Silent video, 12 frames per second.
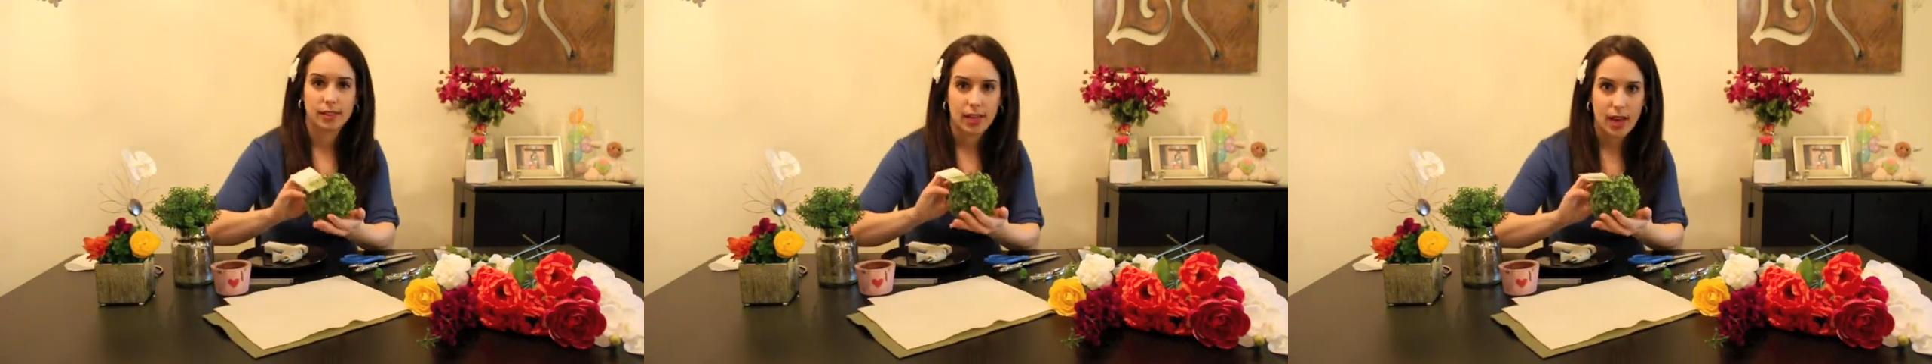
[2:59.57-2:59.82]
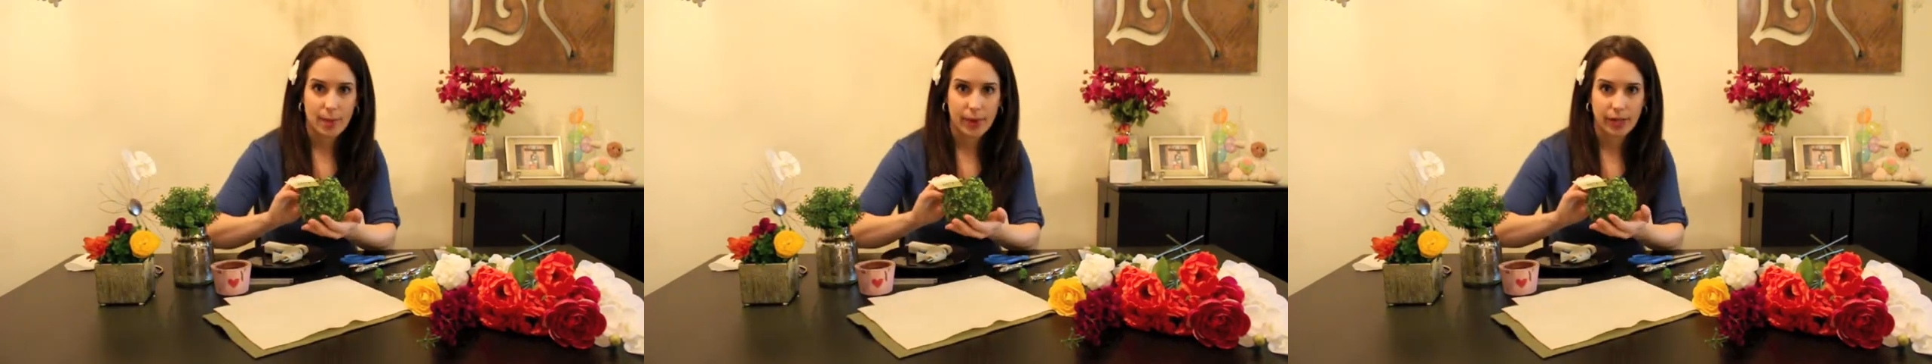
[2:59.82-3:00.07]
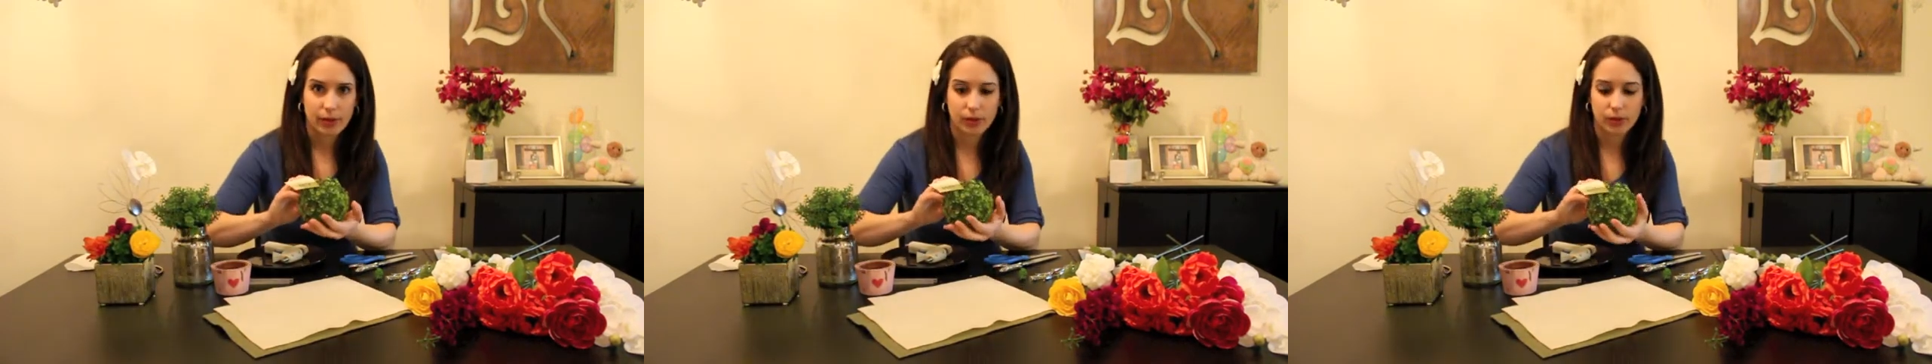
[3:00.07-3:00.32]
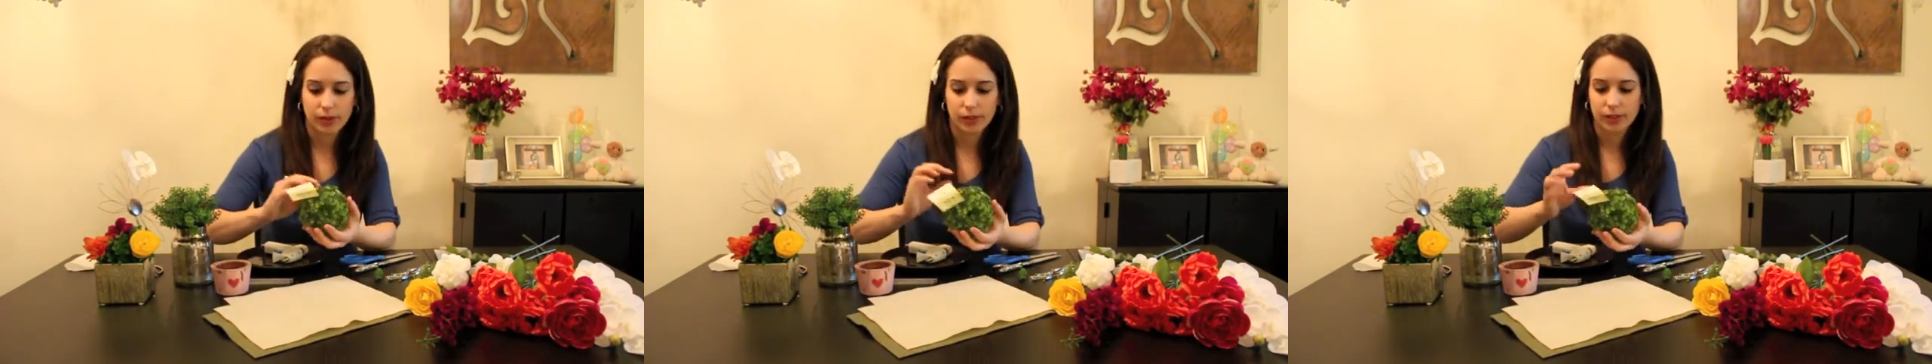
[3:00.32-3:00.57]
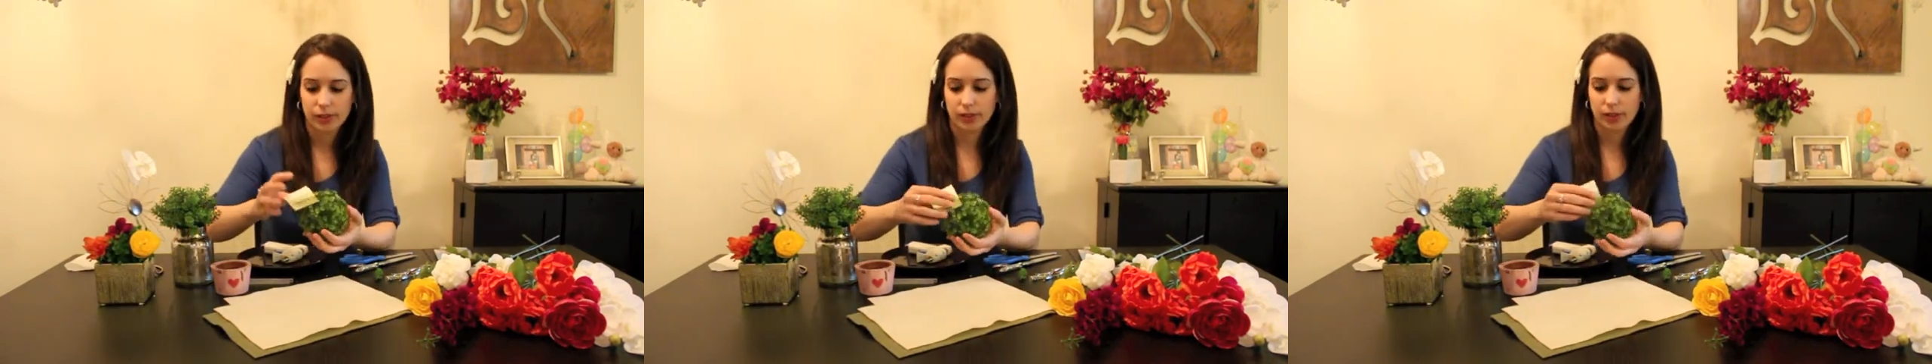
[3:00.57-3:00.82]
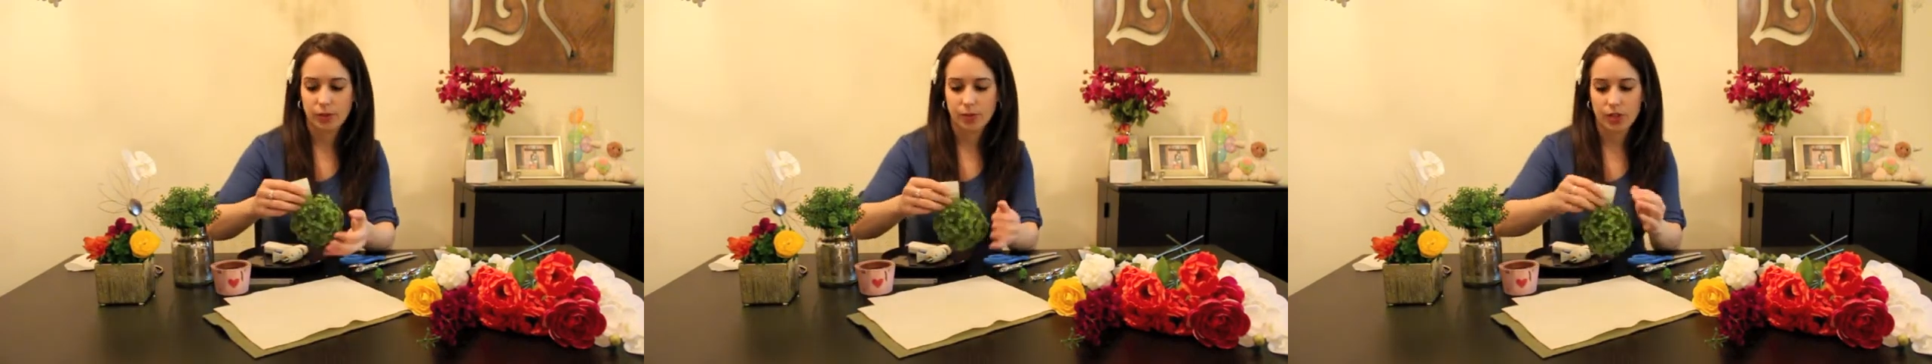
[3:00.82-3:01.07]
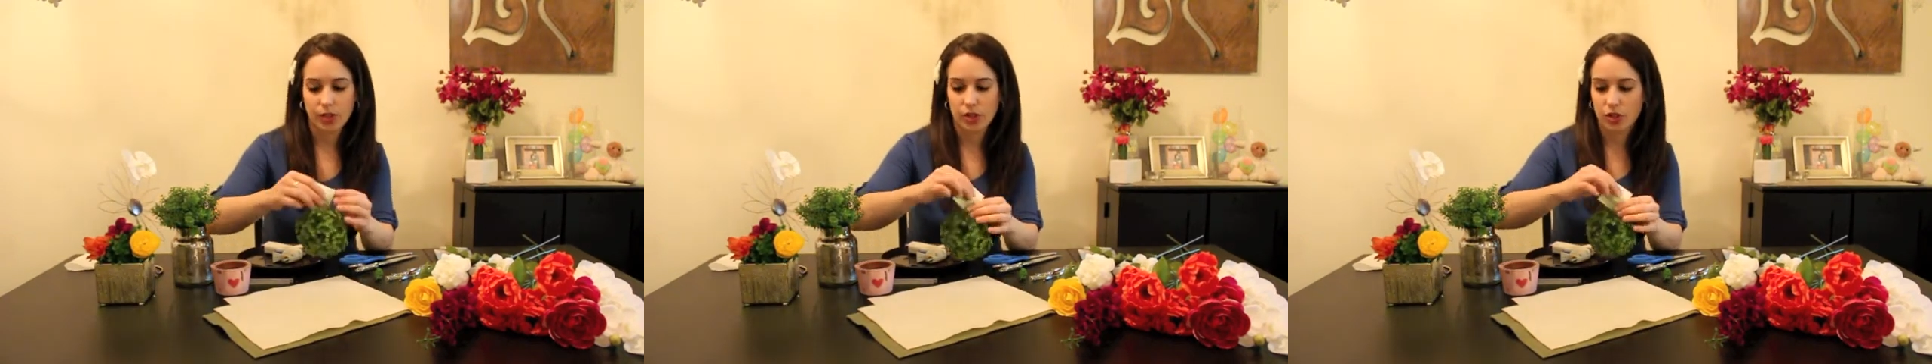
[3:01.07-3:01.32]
at Michael's. So I'm just going to